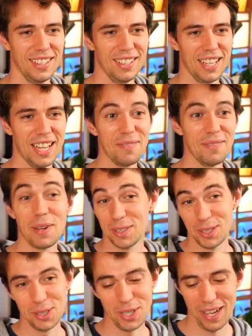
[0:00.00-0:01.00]
But
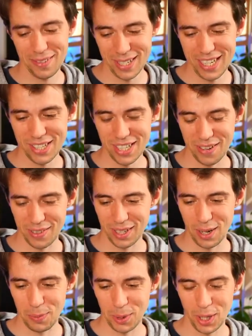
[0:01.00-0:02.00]
good to have you here, Stefan.
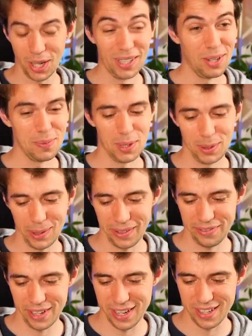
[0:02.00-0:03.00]
I hope you're doing
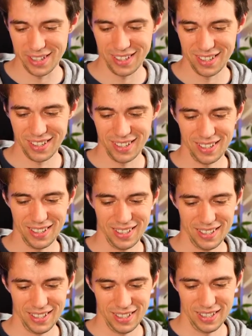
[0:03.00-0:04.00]
fine.
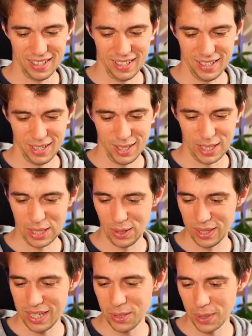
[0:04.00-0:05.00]
So
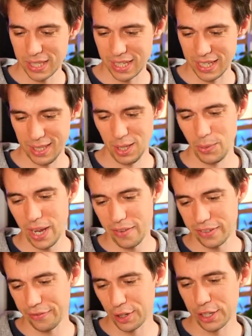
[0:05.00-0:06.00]
this was this. So we have
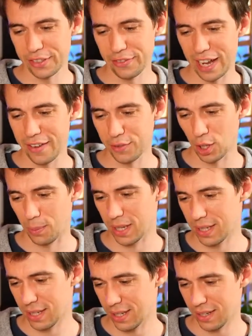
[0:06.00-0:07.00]
the first 5
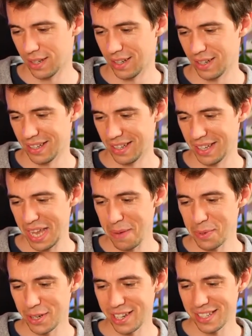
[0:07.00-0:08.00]
topics.
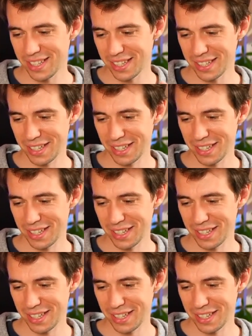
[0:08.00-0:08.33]
Emirates,